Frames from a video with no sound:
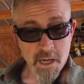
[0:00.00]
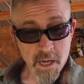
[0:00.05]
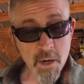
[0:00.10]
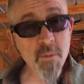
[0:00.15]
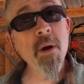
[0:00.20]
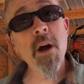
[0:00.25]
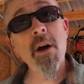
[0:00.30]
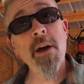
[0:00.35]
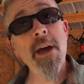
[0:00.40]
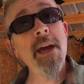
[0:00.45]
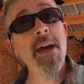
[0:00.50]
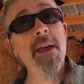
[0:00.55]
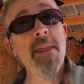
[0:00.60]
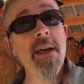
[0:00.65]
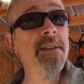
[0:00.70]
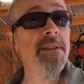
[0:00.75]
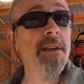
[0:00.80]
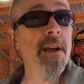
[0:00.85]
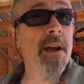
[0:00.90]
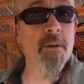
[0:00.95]
Well, hey,
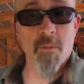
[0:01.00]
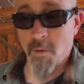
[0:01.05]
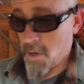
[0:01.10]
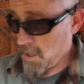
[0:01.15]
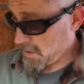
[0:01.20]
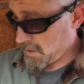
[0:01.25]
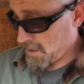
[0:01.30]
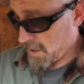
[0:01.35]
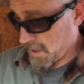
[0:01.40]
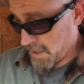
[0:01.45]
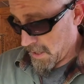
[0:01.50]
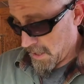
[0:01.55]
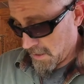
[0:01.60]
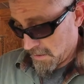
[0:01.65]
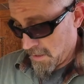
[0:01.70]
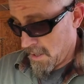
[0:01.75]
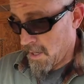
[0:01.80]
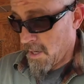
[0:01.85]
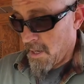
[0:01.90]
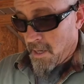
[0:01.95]
that's how it works, I guess.